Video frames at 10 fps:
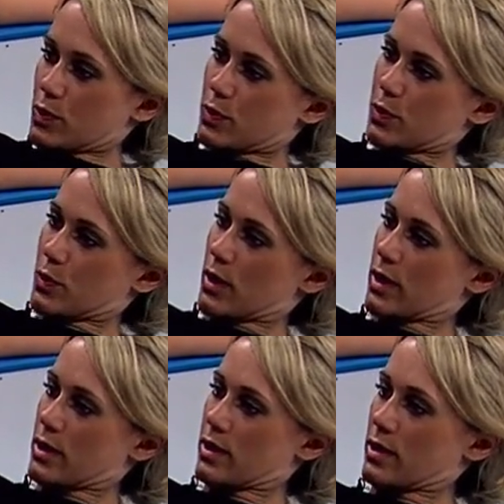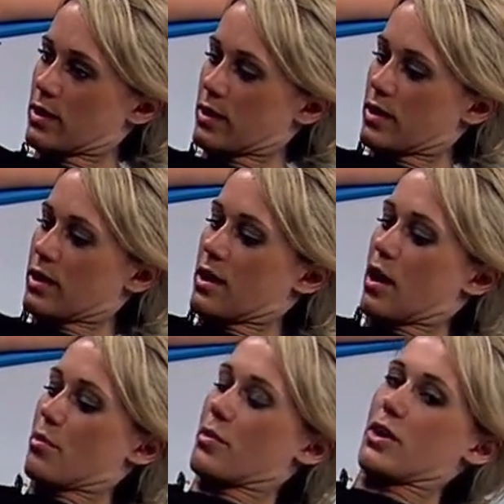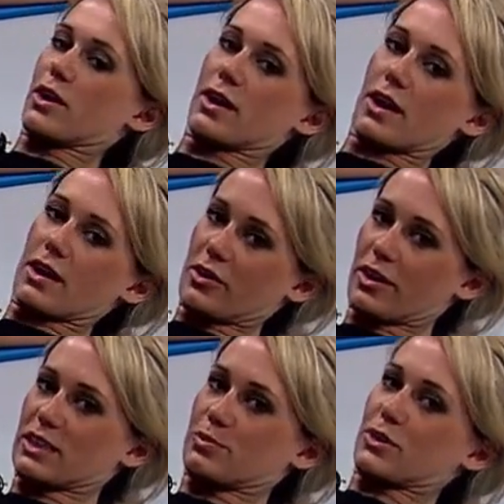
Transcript: Whew. I'm burning. You guys